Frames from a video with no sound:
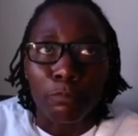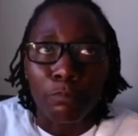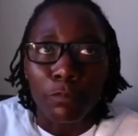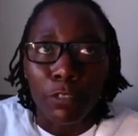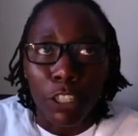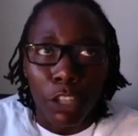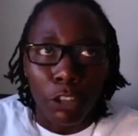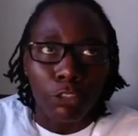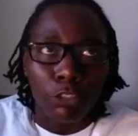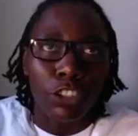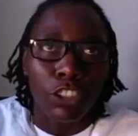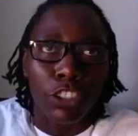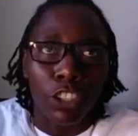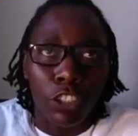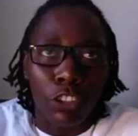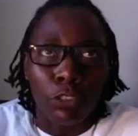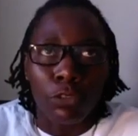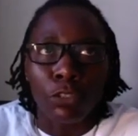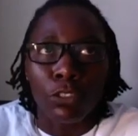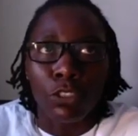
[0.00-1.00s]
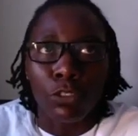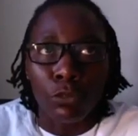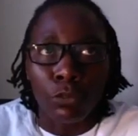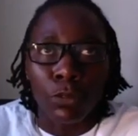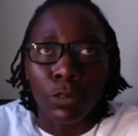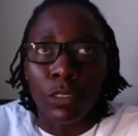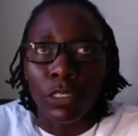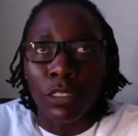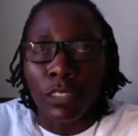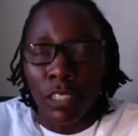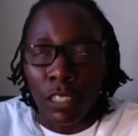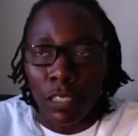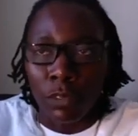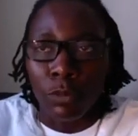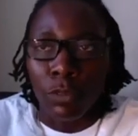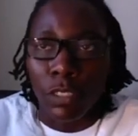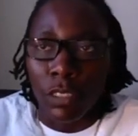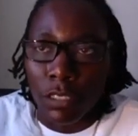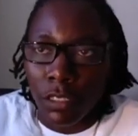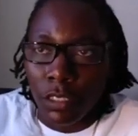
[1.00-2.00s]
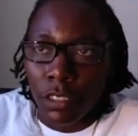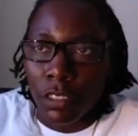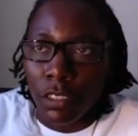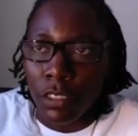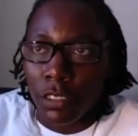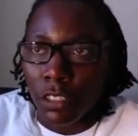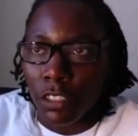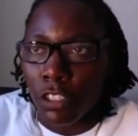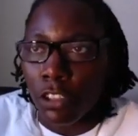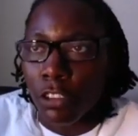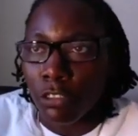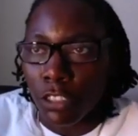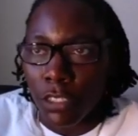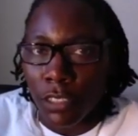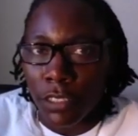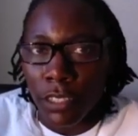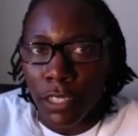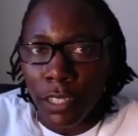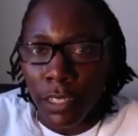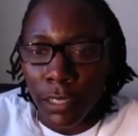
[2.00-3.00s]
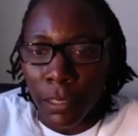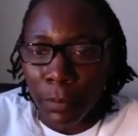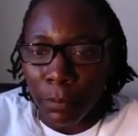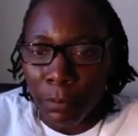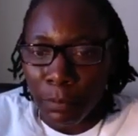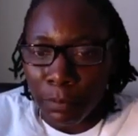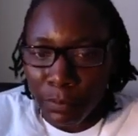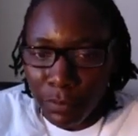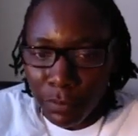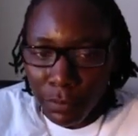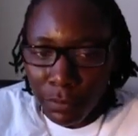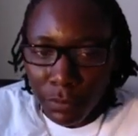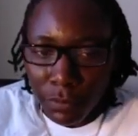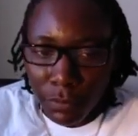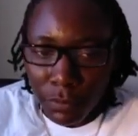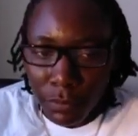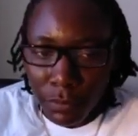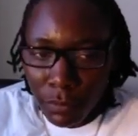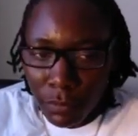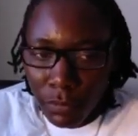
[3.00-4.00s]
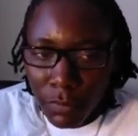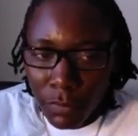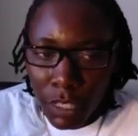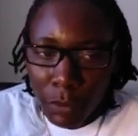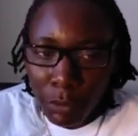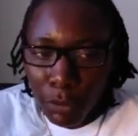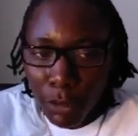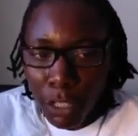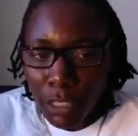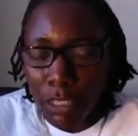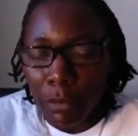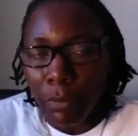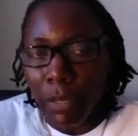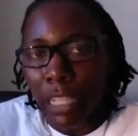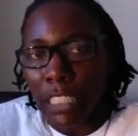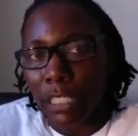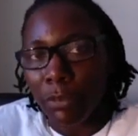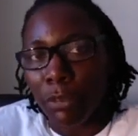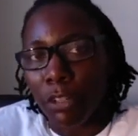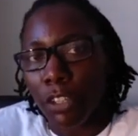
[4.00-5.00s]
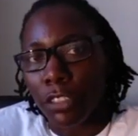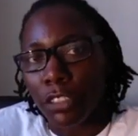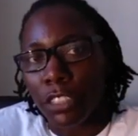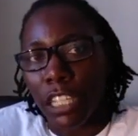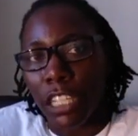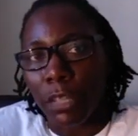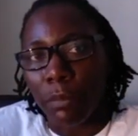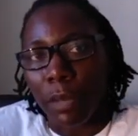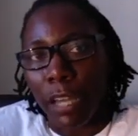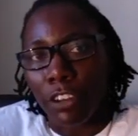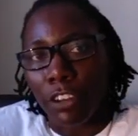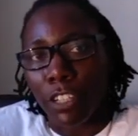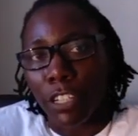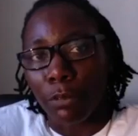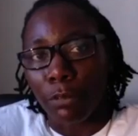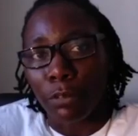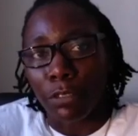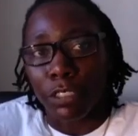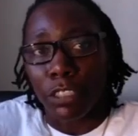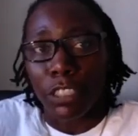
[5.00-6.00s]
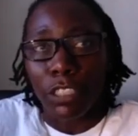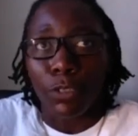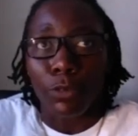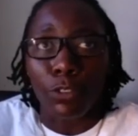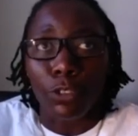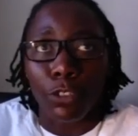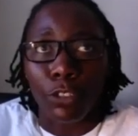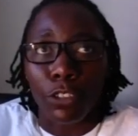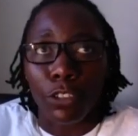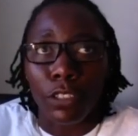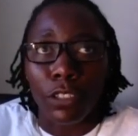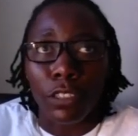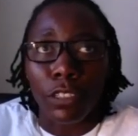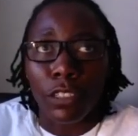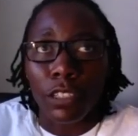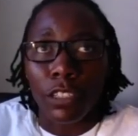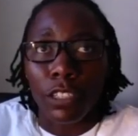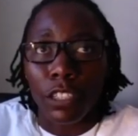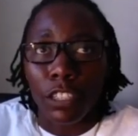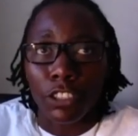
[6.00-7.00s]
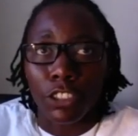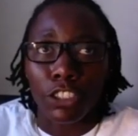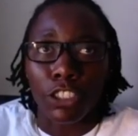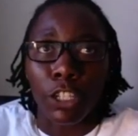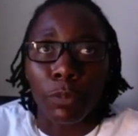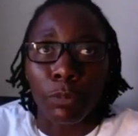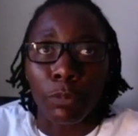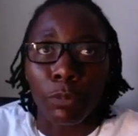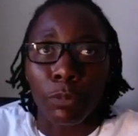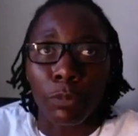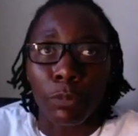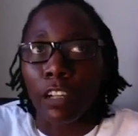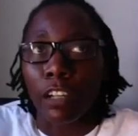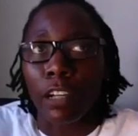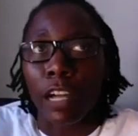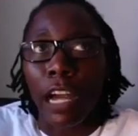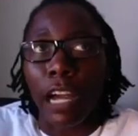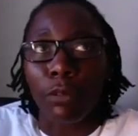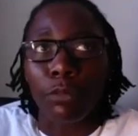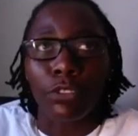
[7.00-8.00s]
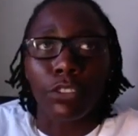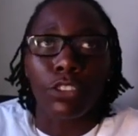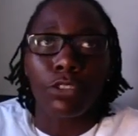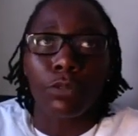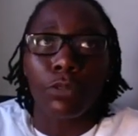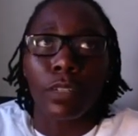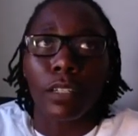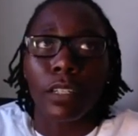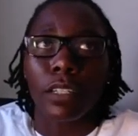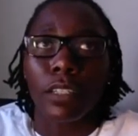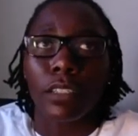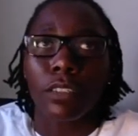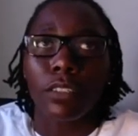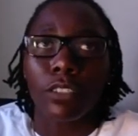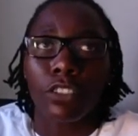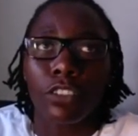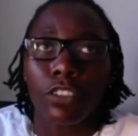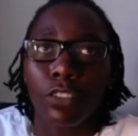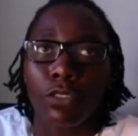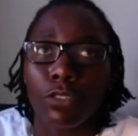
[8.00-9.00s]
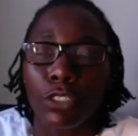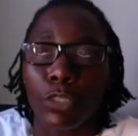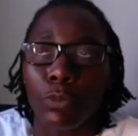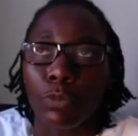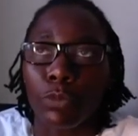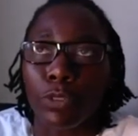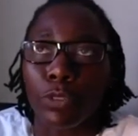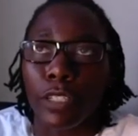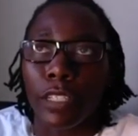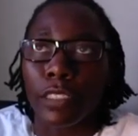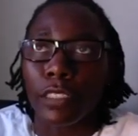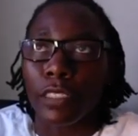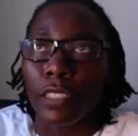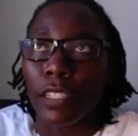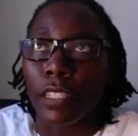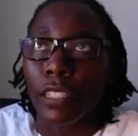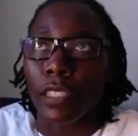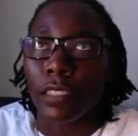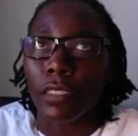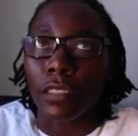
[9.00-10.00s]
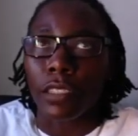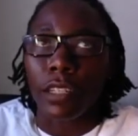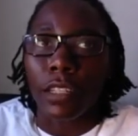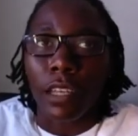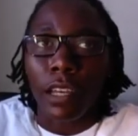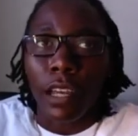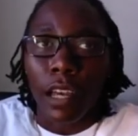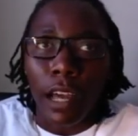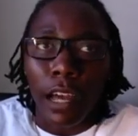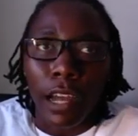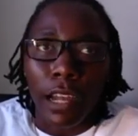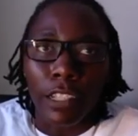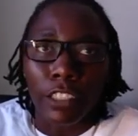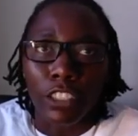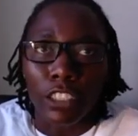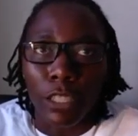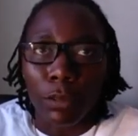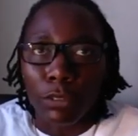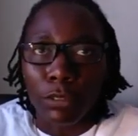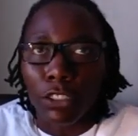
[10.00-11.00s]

Coach Jones, who it was the coach at the time, brought the basketball team out and was looking for a jumper. Now I was doing, you know, the sprints and high jump.